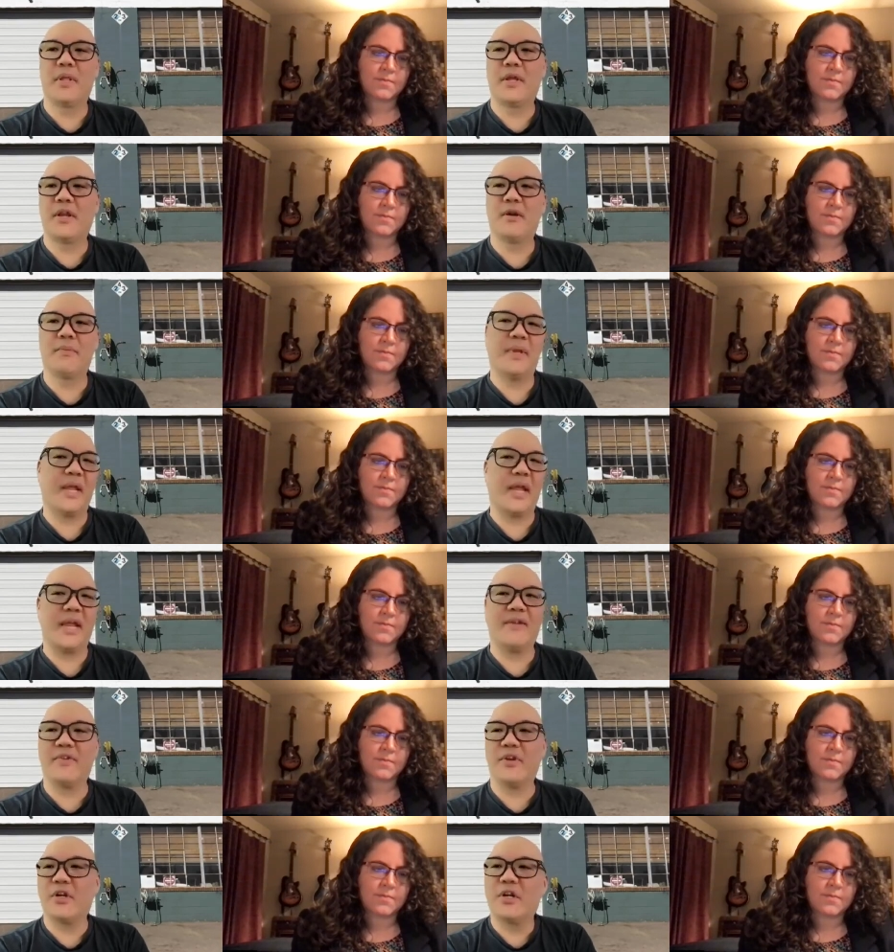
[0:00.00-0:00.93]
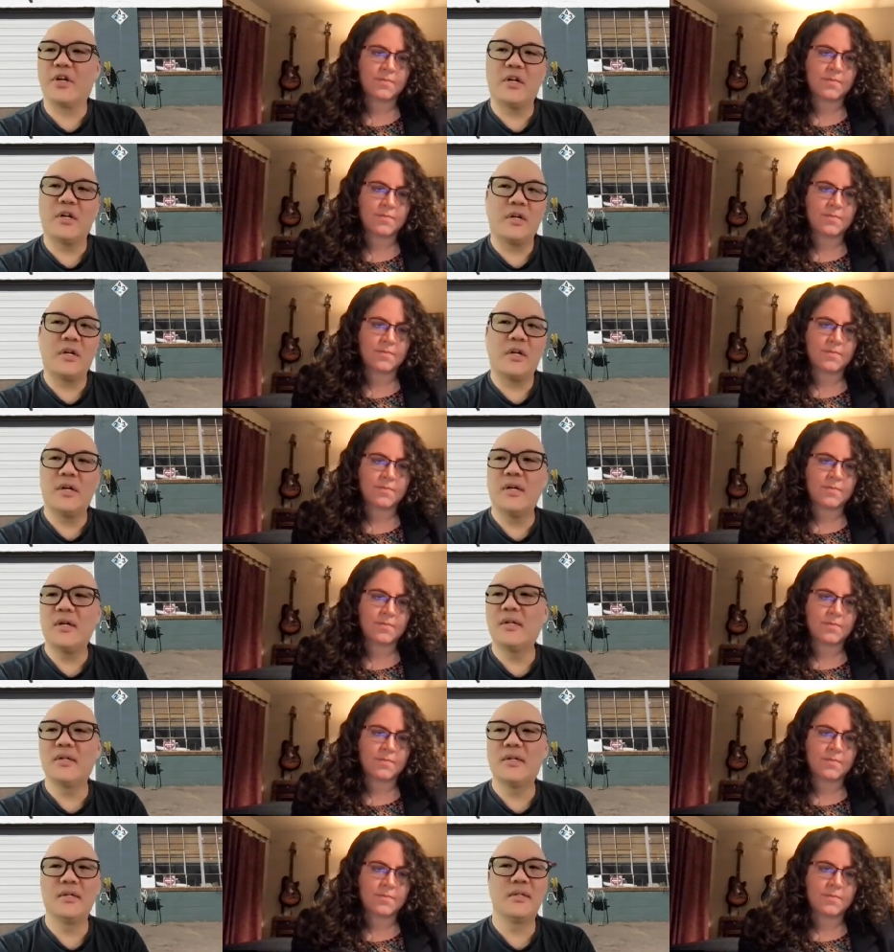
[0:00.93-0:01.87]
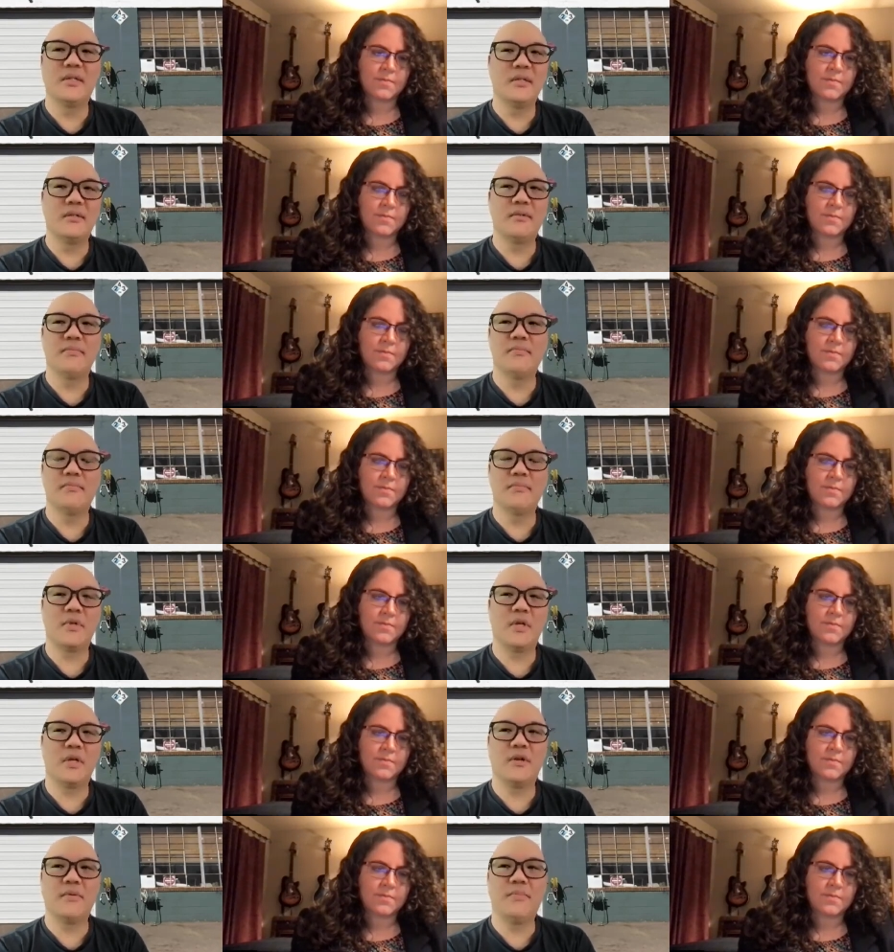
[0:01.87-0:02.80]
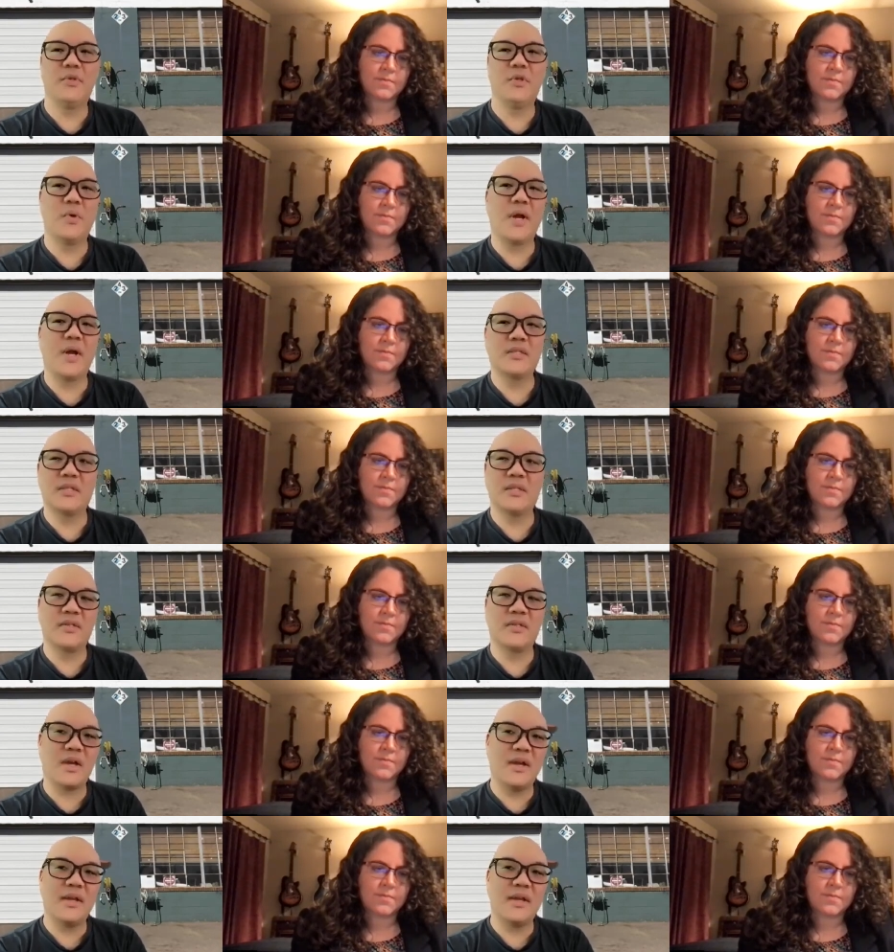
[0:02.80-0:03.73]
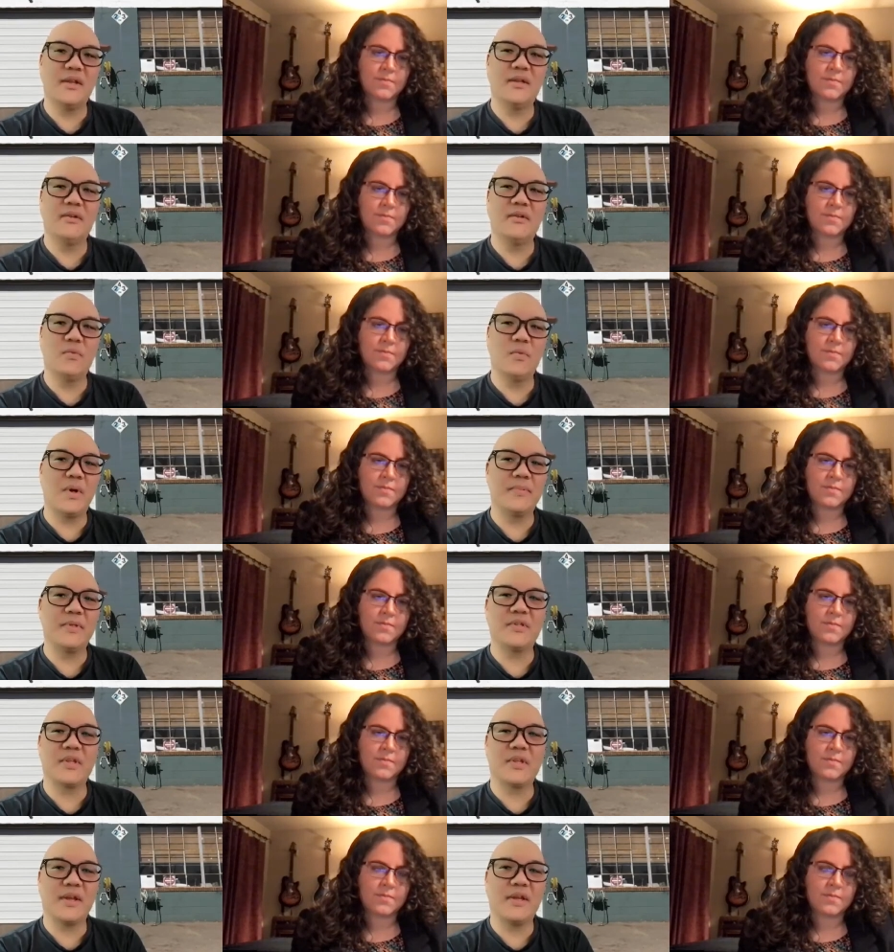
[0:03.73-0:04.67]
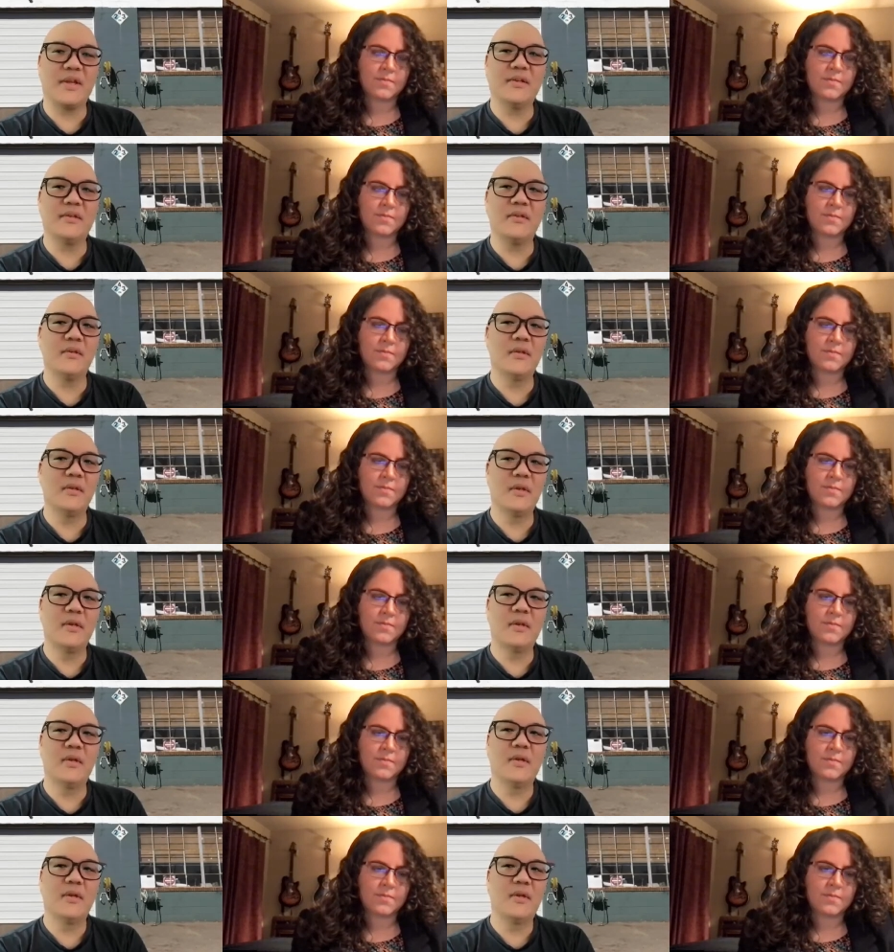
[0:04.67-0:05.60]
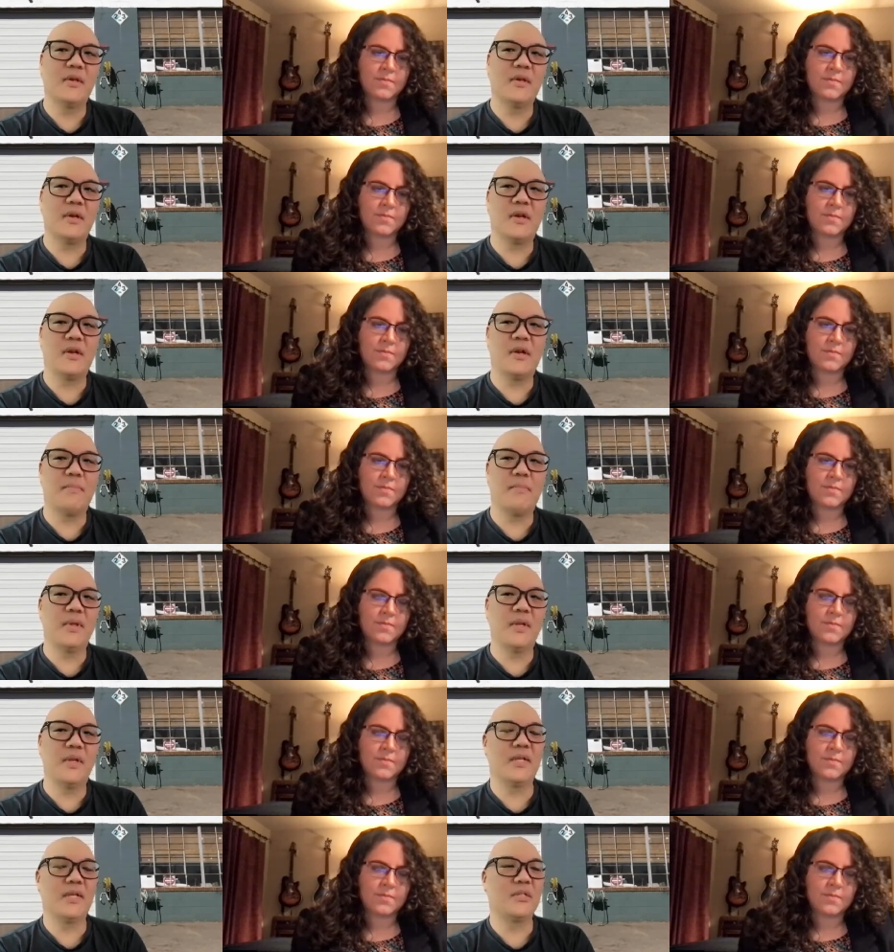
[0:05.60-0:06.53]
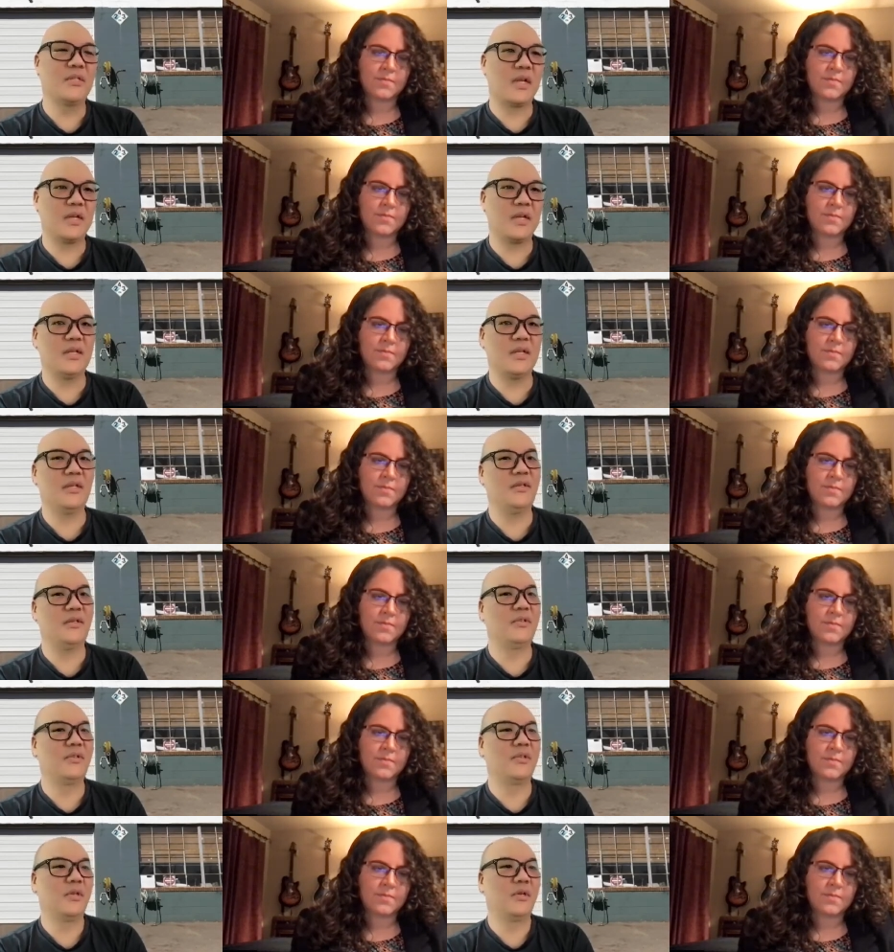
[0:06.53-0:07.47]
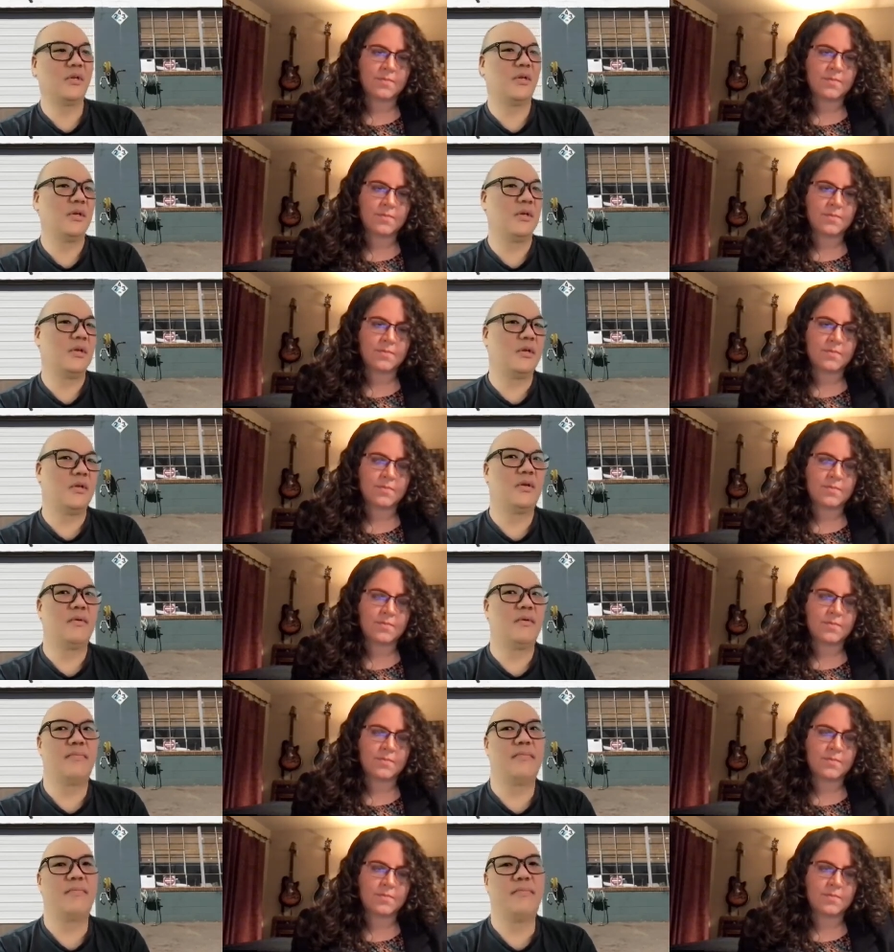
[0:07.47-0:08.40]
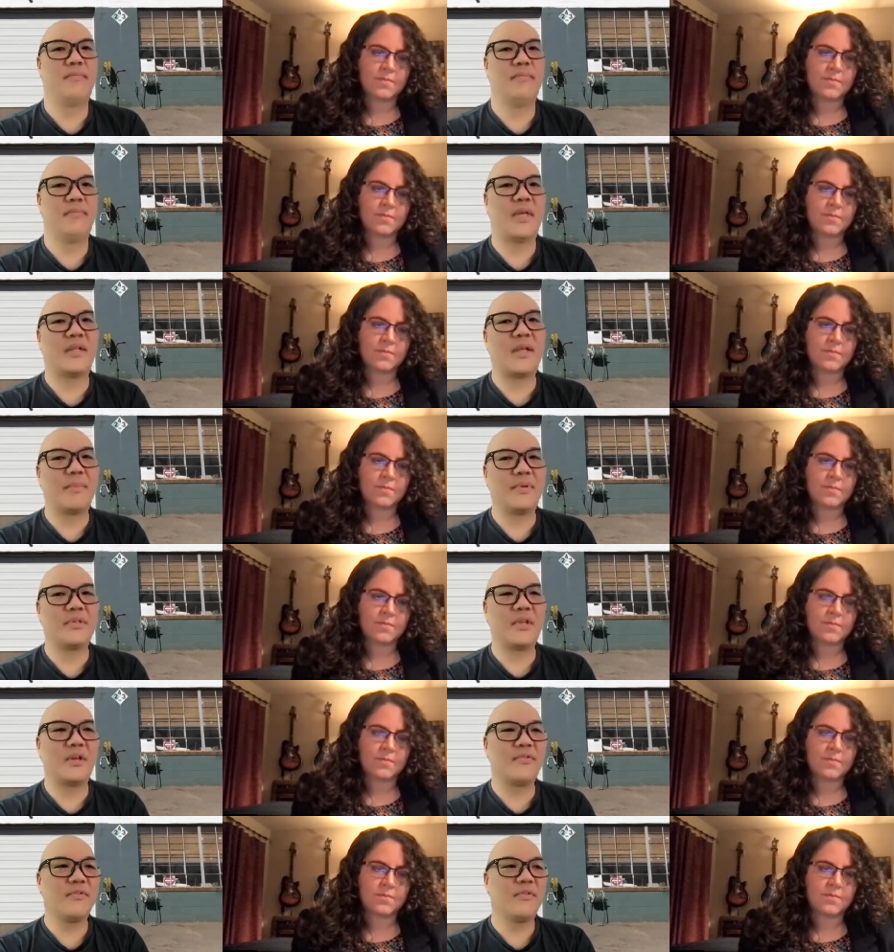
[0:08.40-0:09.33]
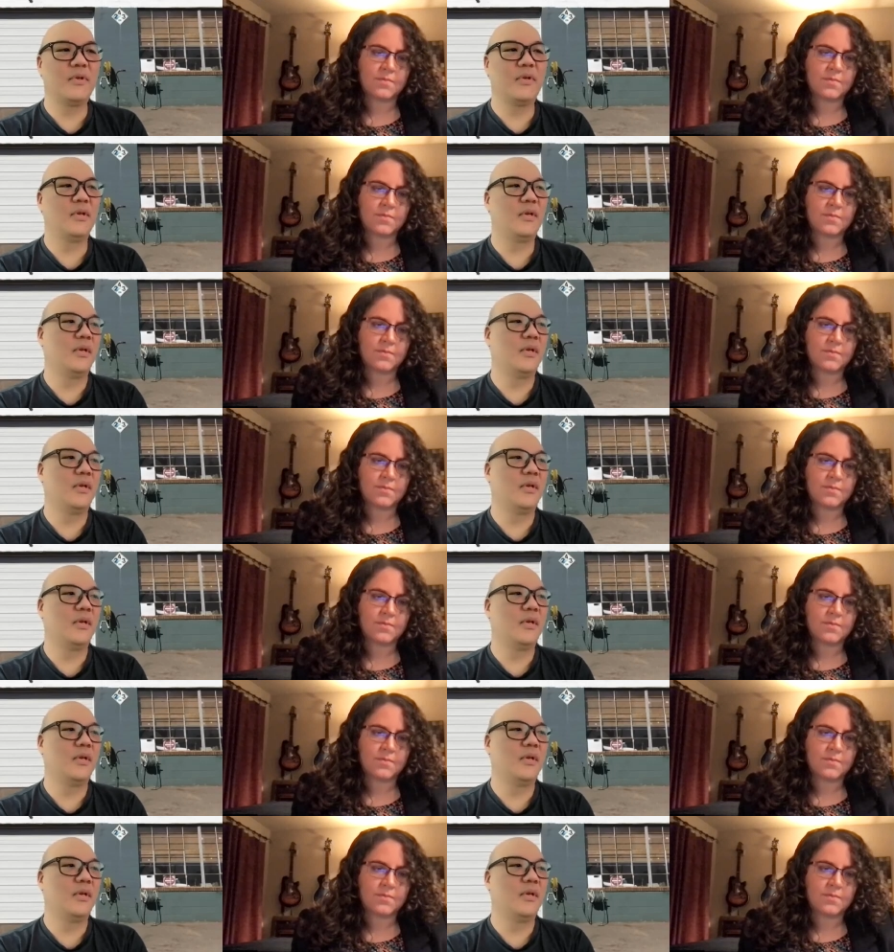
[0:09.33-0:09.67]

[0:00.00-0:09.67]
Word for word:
Speaker 1: player behavior, um, U X design, web design, uh, media studies, that type of stuff.